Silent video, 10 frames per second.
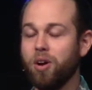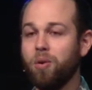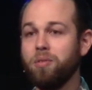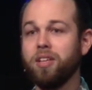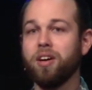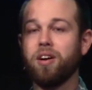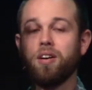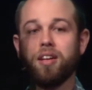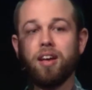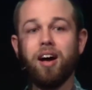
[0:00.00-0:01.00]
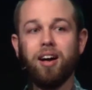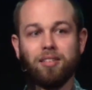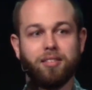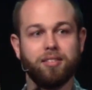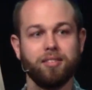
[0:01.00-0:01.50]
It's only hurting
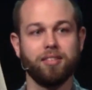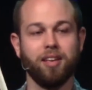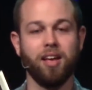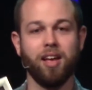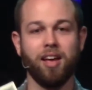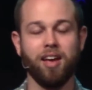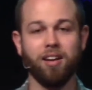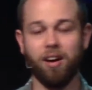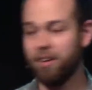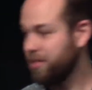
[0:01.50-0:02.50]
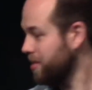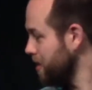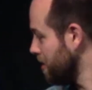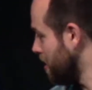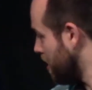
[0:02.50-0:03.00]
us. And honestly, the